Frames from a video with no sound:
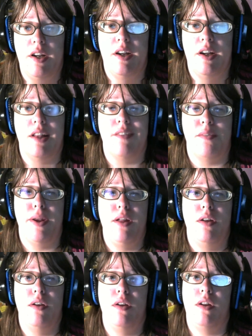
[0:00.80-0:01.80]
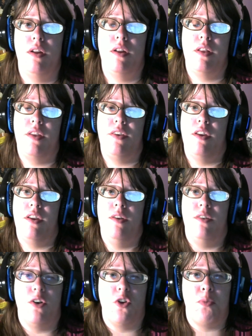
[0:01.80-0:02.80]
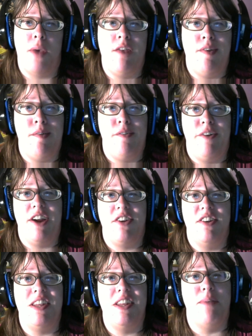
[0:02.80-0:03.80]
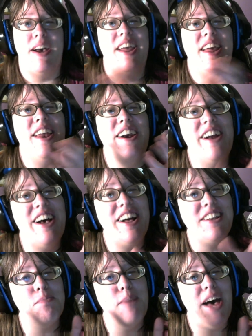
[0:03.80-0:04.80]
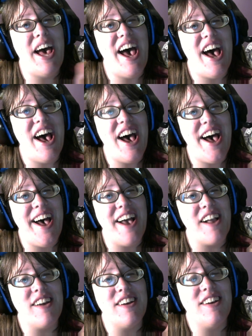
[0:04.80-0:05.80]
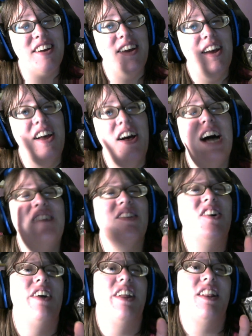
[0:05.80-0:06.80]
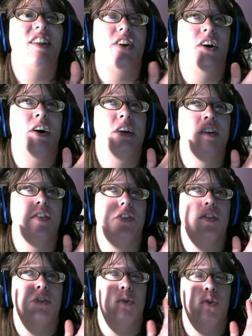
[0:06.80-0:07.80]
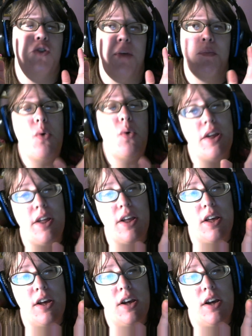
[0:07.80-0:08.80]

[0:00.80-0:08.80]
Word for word: Hello everybody, this is Yoko's Band of Anime Reactions and my internet's back! I'm recording this on Thursday morning.